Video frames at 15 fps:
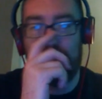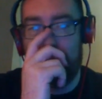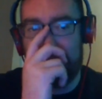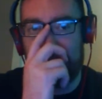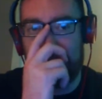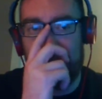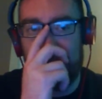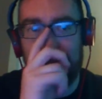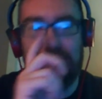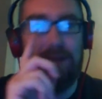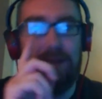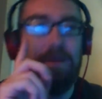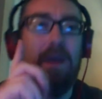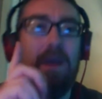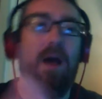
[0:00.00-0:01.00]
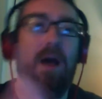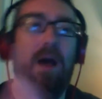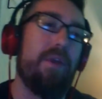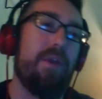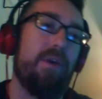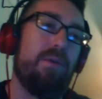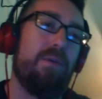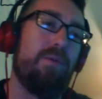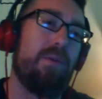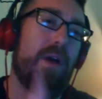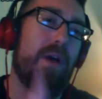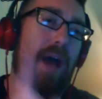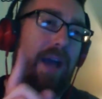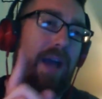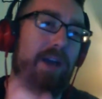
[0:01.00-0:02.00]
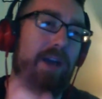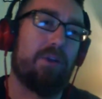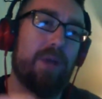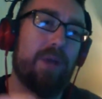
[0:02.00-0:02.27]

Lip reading: Romance in a long time, although I agree with